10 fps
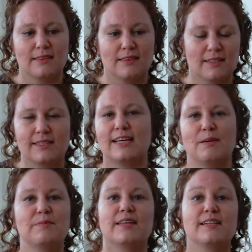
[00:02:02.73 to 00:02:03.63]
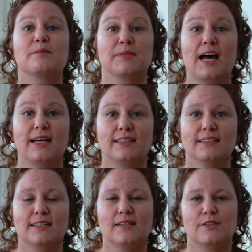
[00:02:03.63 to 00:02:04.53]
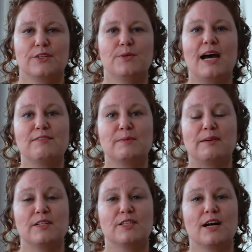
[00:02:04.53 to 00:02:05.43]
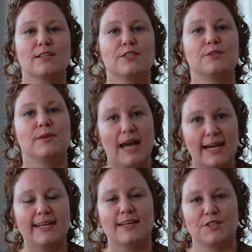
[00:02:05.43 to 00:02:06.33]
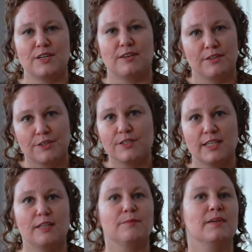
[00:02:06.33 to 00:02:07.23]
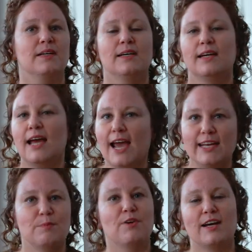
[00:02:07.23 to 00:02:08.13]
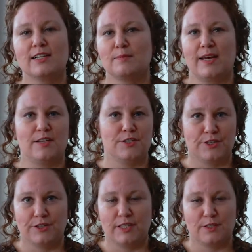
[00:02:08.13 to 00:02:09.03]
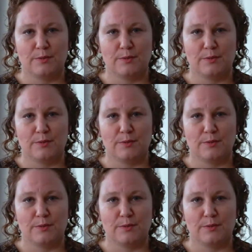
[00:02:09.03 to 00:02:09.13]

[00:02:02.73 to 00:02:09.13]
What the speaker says: the same things apply. So you have to be able to talk to any engineer on your team, any product manager you need to